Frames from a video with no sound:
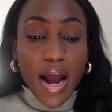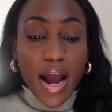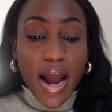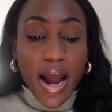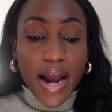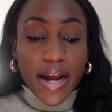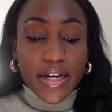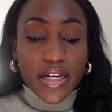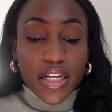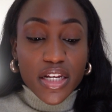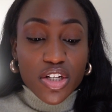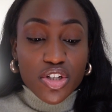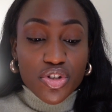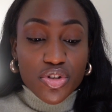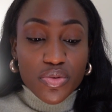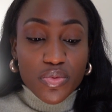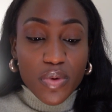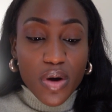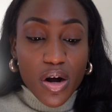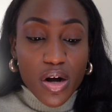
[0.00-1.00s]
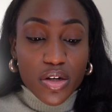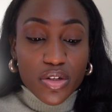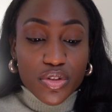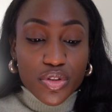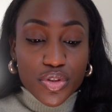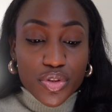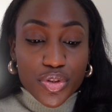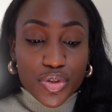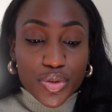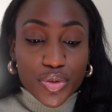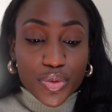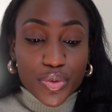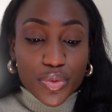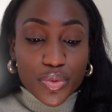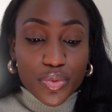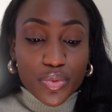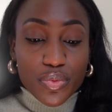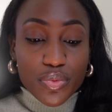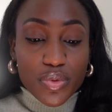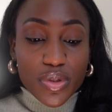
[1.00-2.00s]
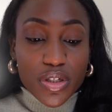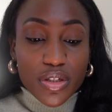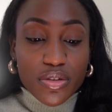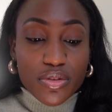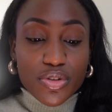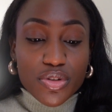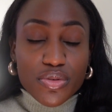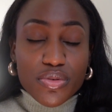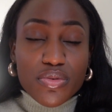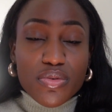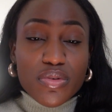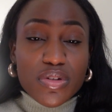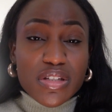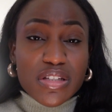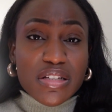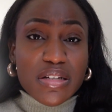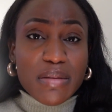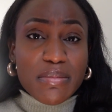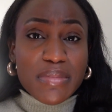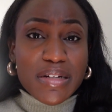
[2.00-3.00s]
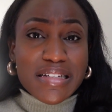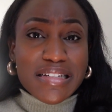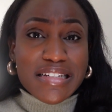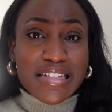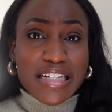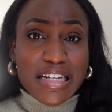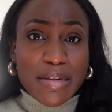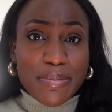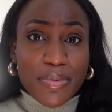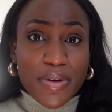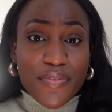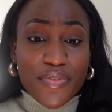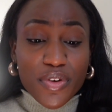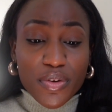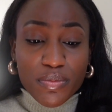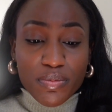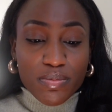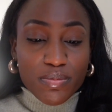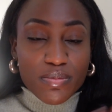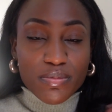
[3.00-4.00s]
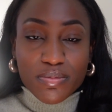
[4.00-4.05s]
I need you all to do some deep, if you're